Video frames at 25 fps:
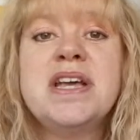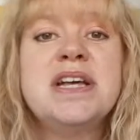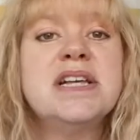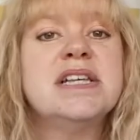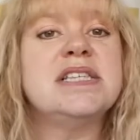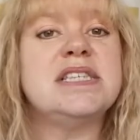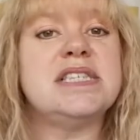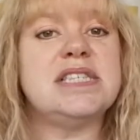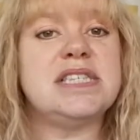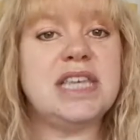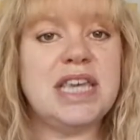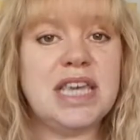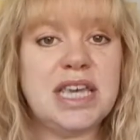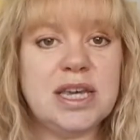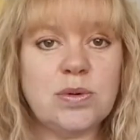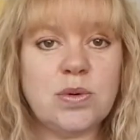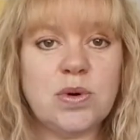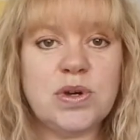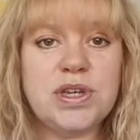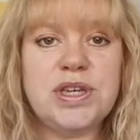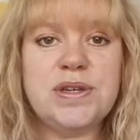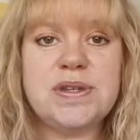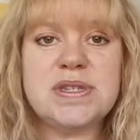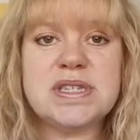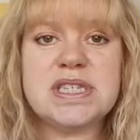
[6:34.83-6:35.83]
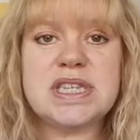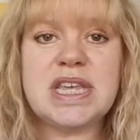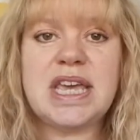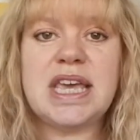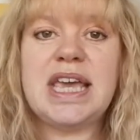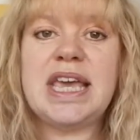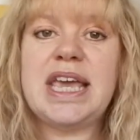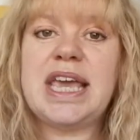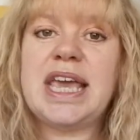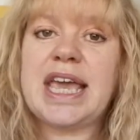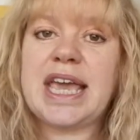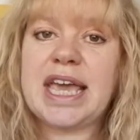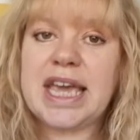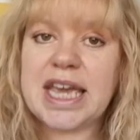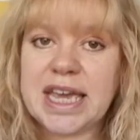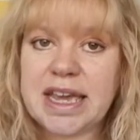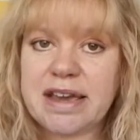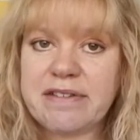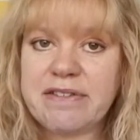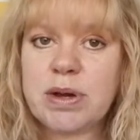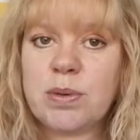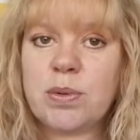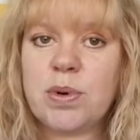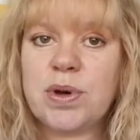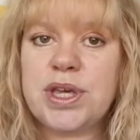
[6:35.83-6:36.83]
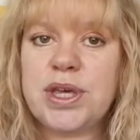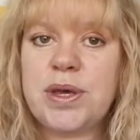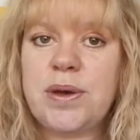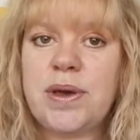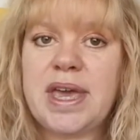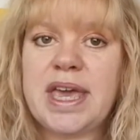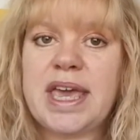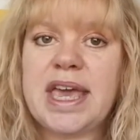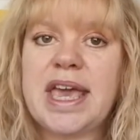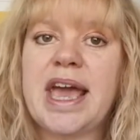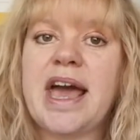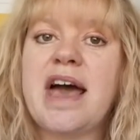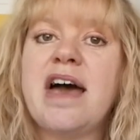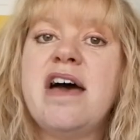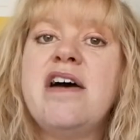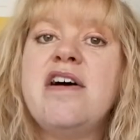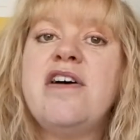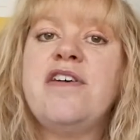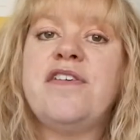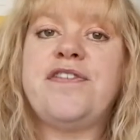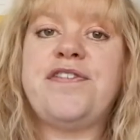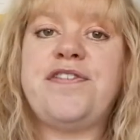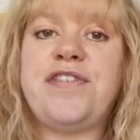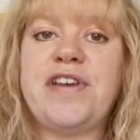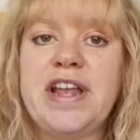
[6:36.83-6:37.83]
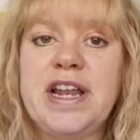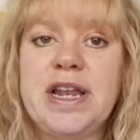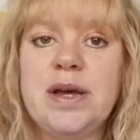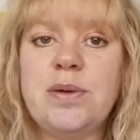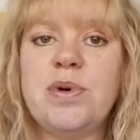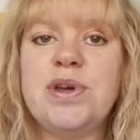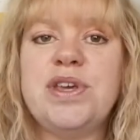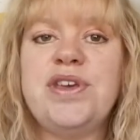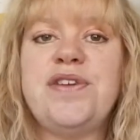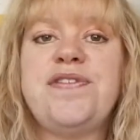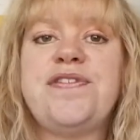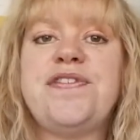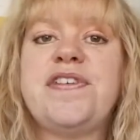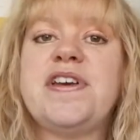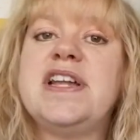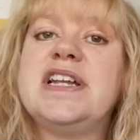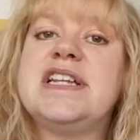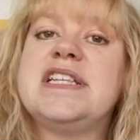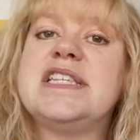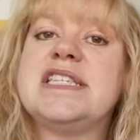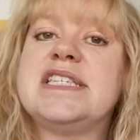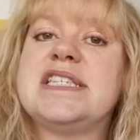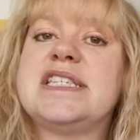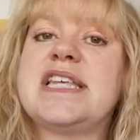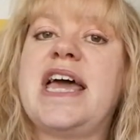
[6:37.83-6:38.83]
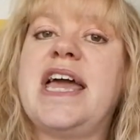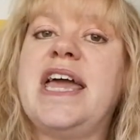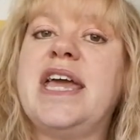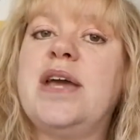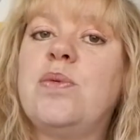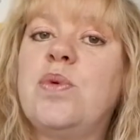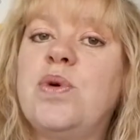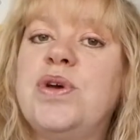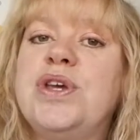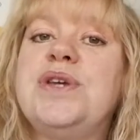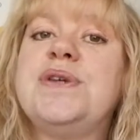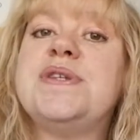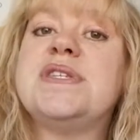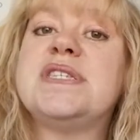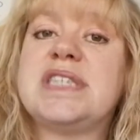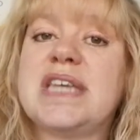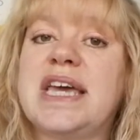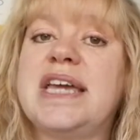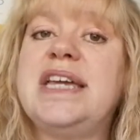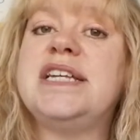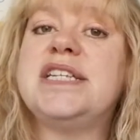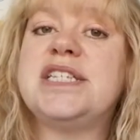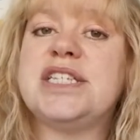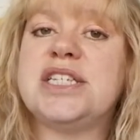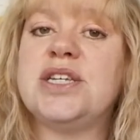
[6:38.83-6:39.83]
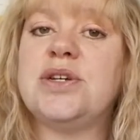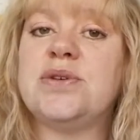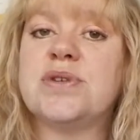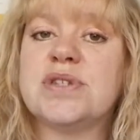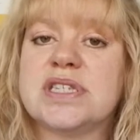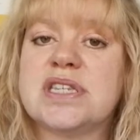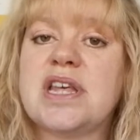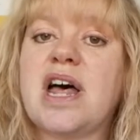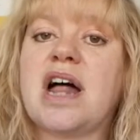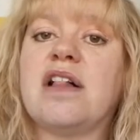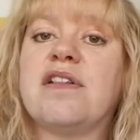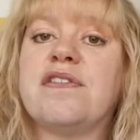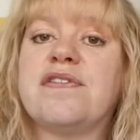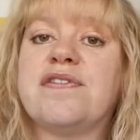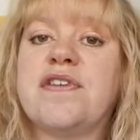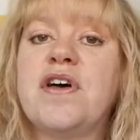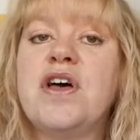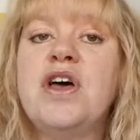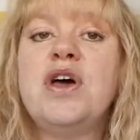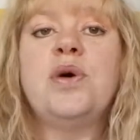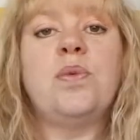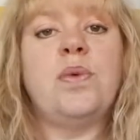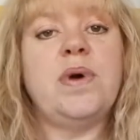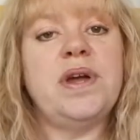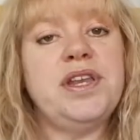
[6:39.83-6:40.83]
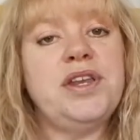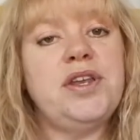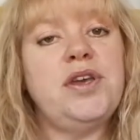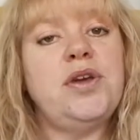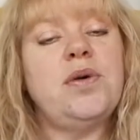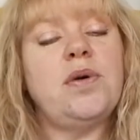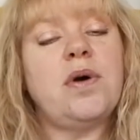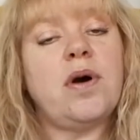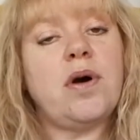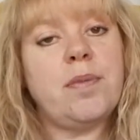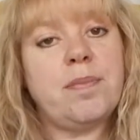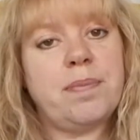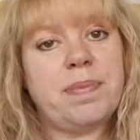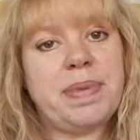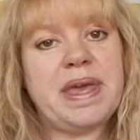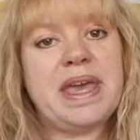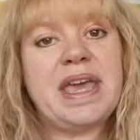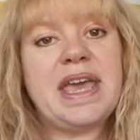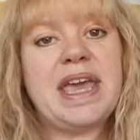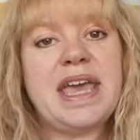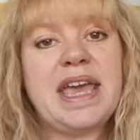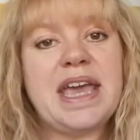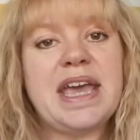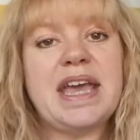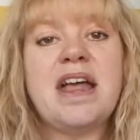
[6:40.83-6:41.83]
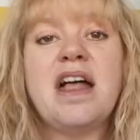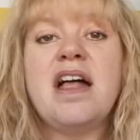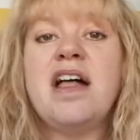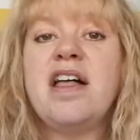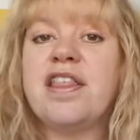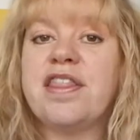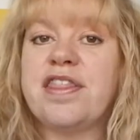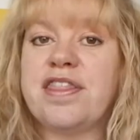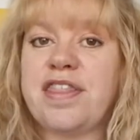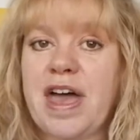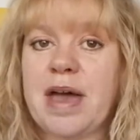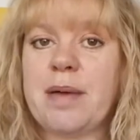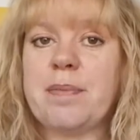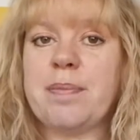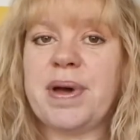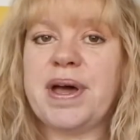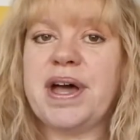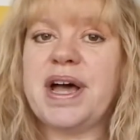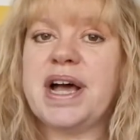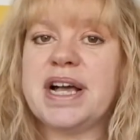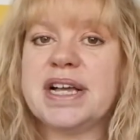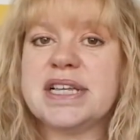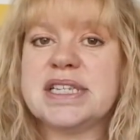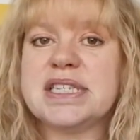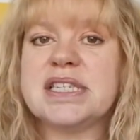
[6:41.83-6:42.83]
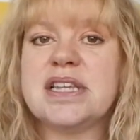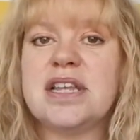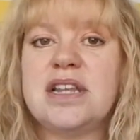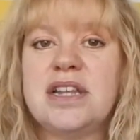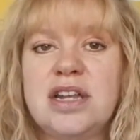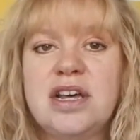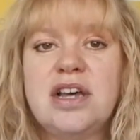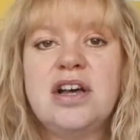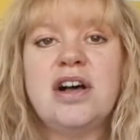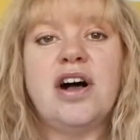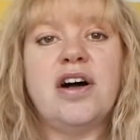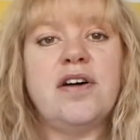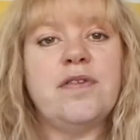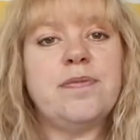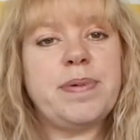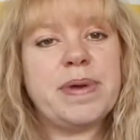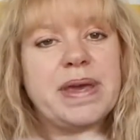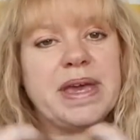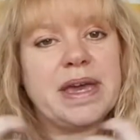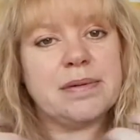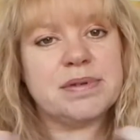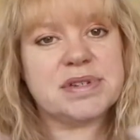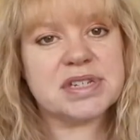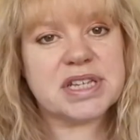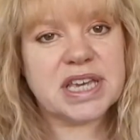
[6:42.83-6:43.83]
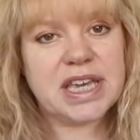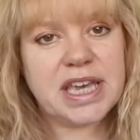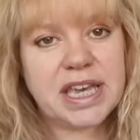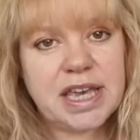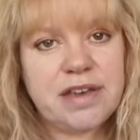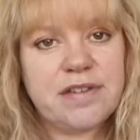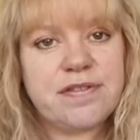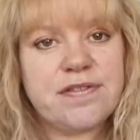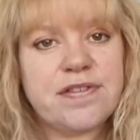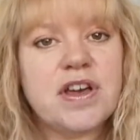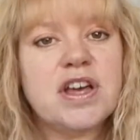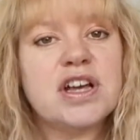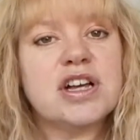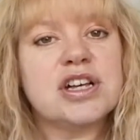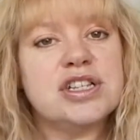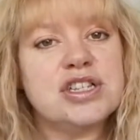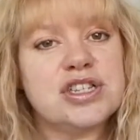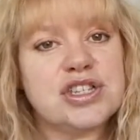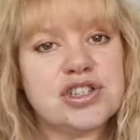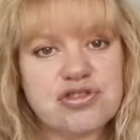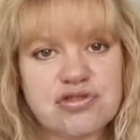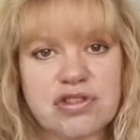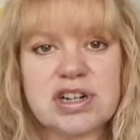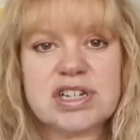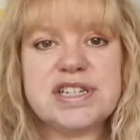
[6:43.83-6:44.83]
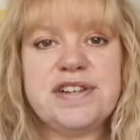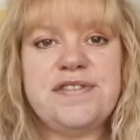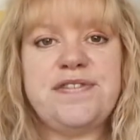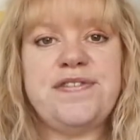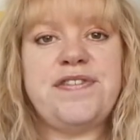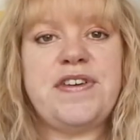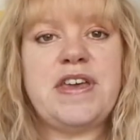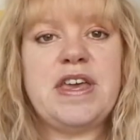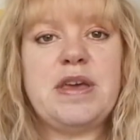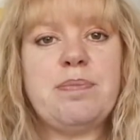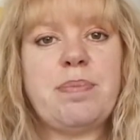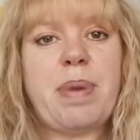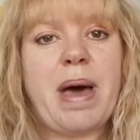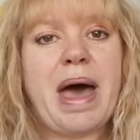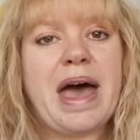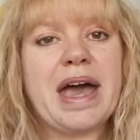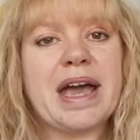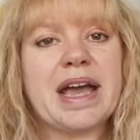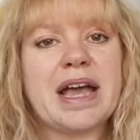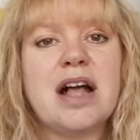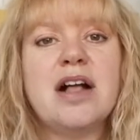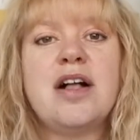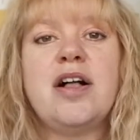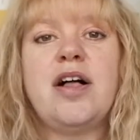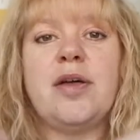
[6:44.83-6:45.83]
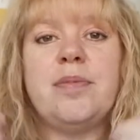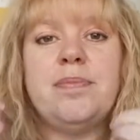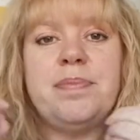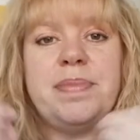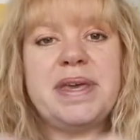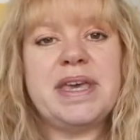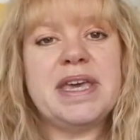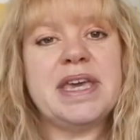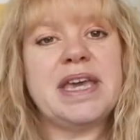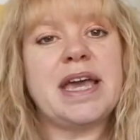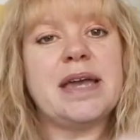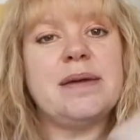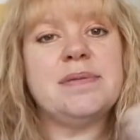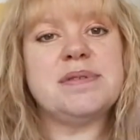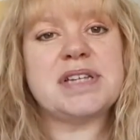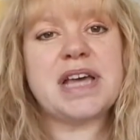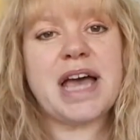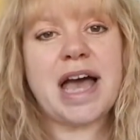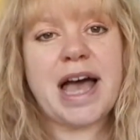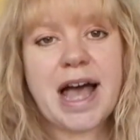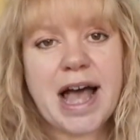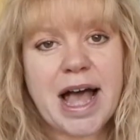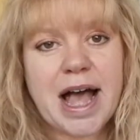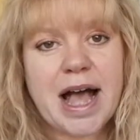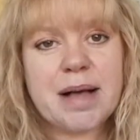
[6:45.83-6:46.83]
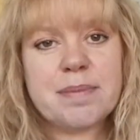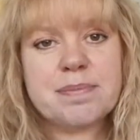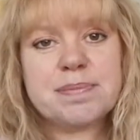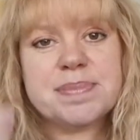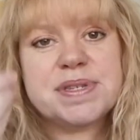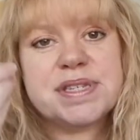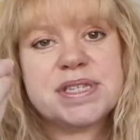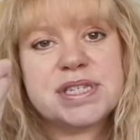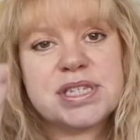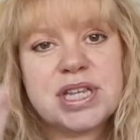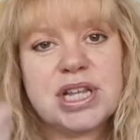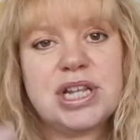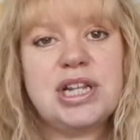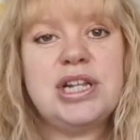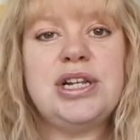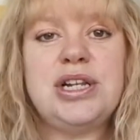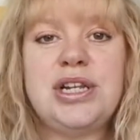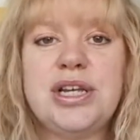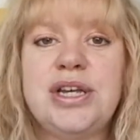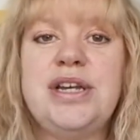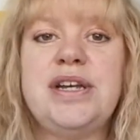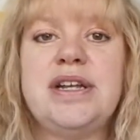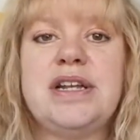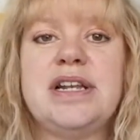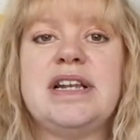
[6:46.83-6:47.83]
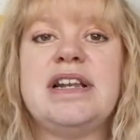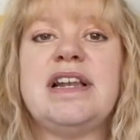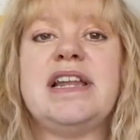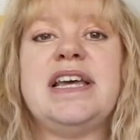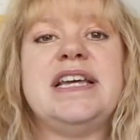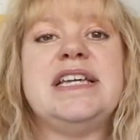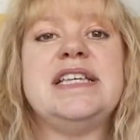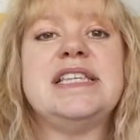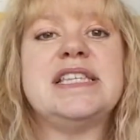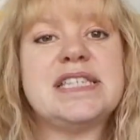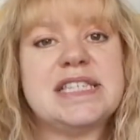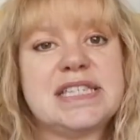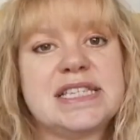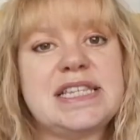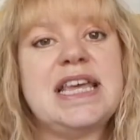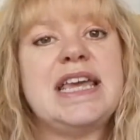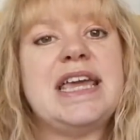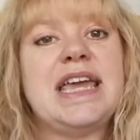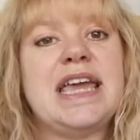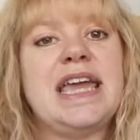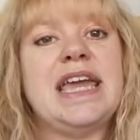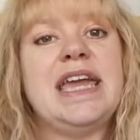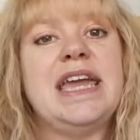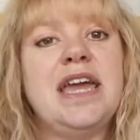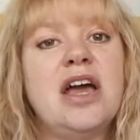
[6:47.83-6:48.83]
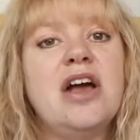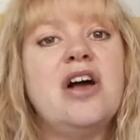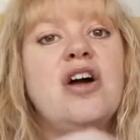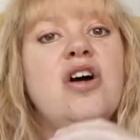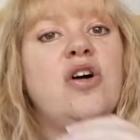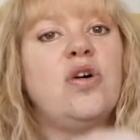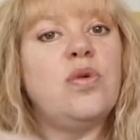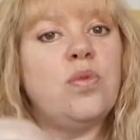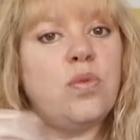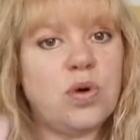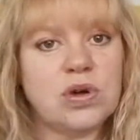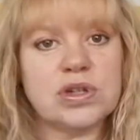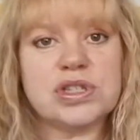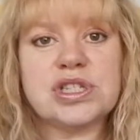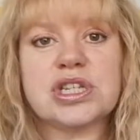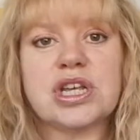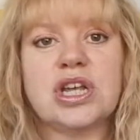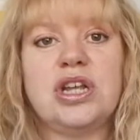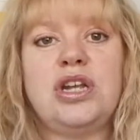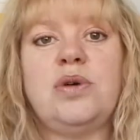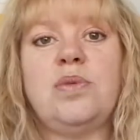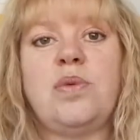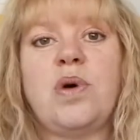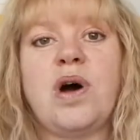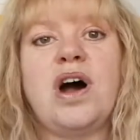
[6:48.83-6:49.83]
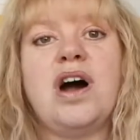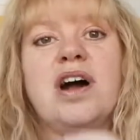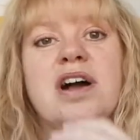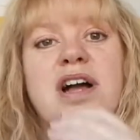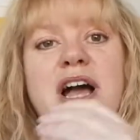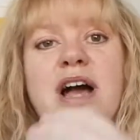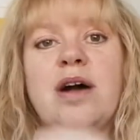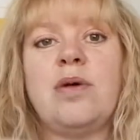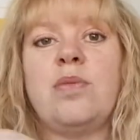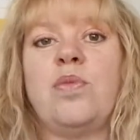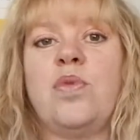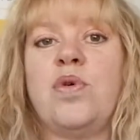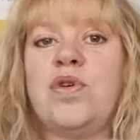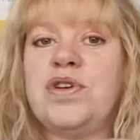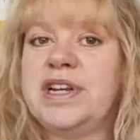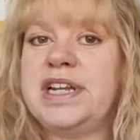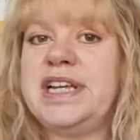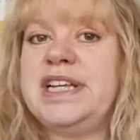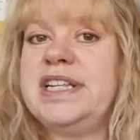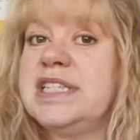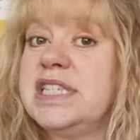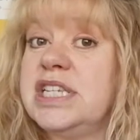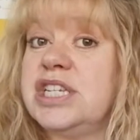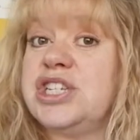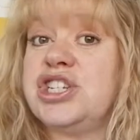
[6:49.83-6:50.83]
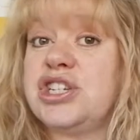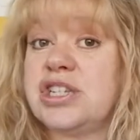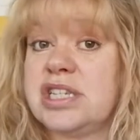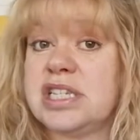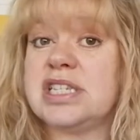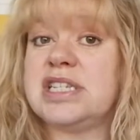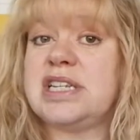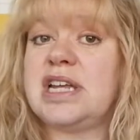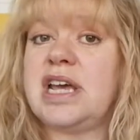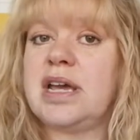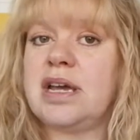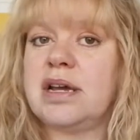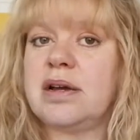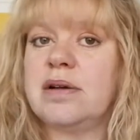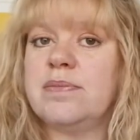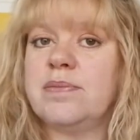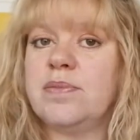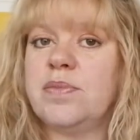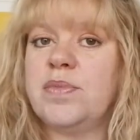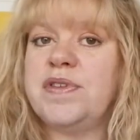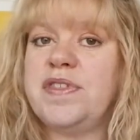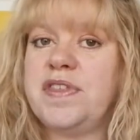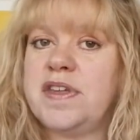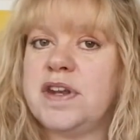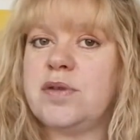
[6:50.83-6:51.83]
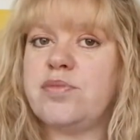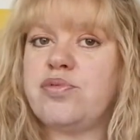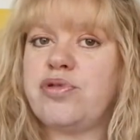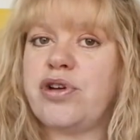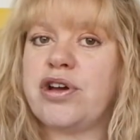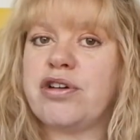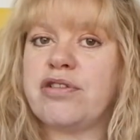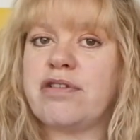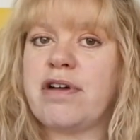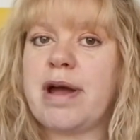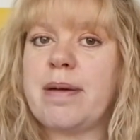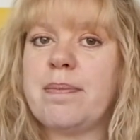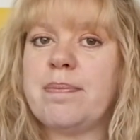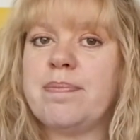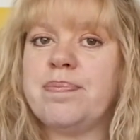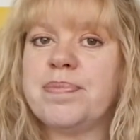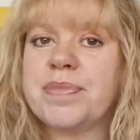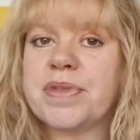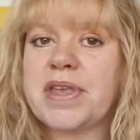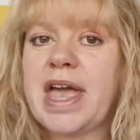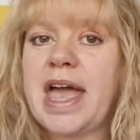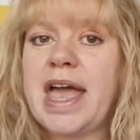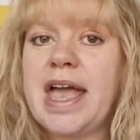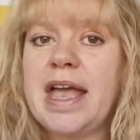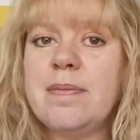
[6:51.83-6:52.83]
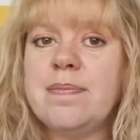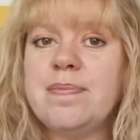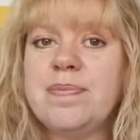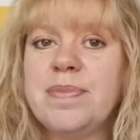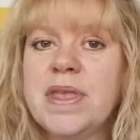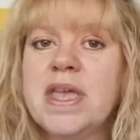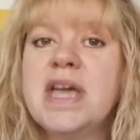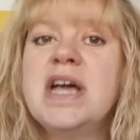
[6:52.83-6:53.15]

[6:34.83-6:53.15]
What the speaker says: Seeing what you see, hearing what you hear, feeling what you feel, and saying what you say to yourself when you are being that person of being able to give constructive feedback and being able to absolutely see what's going to work and what needs adjusting within a program. Okay?